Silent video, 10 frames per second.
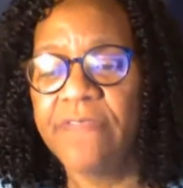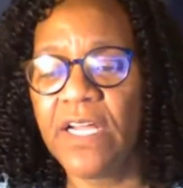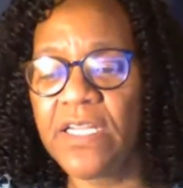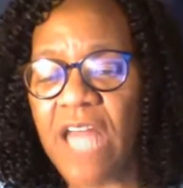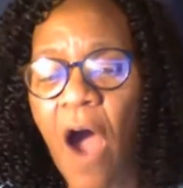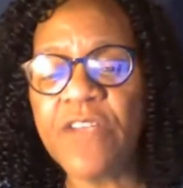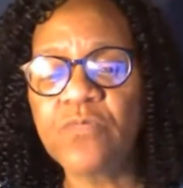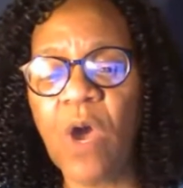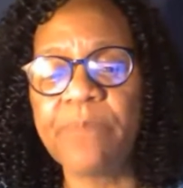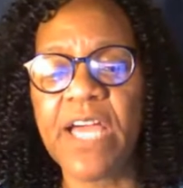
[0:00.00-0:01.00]
The law
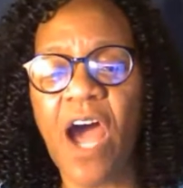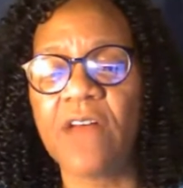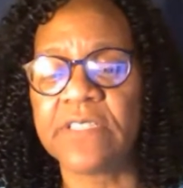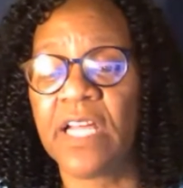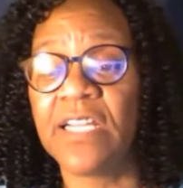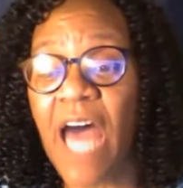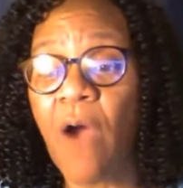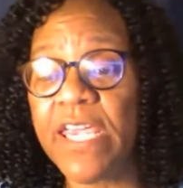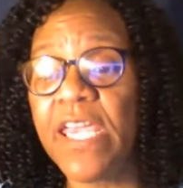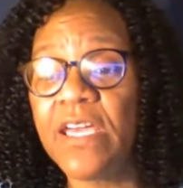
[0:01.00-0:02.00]
is what because the law
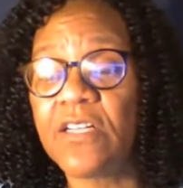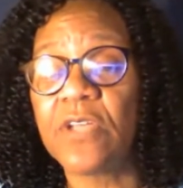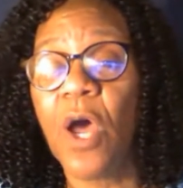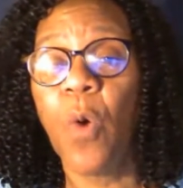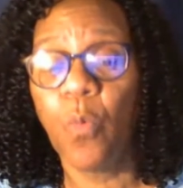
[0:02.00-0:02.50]
is